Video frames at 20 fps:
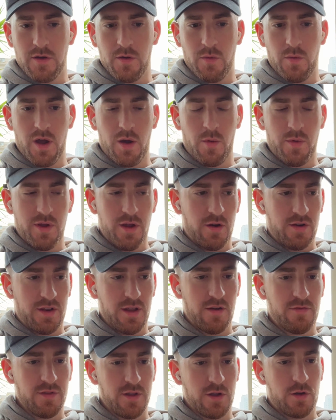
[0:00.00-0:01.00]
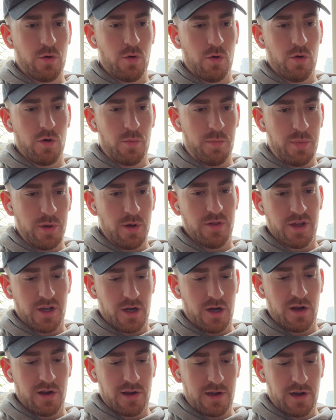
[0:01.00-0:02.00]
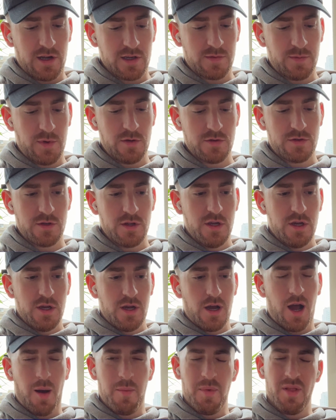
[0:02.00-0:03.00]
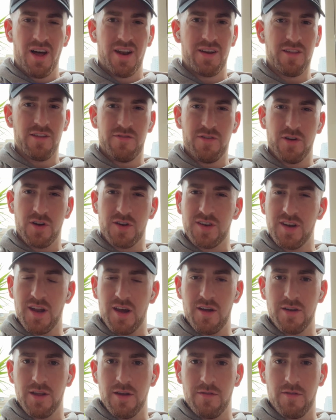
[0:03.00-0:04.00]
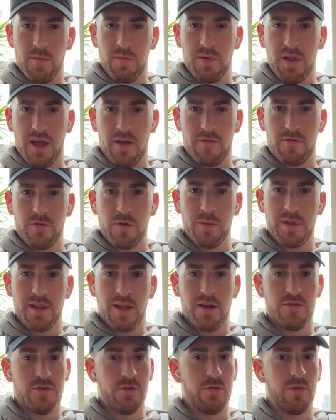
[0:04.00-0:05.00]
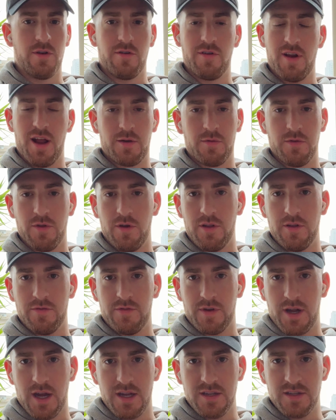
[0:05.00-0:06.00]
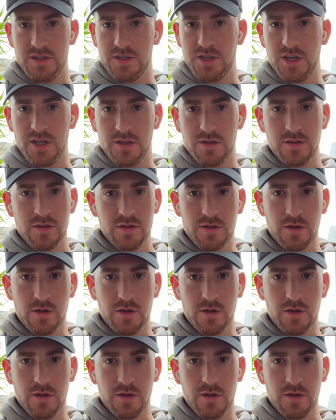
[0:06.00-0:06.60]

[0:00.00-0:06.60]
So while we are definitely core building on Cosmos, a lot of the functionality of our platform allows you to interact with all different kinds of chains.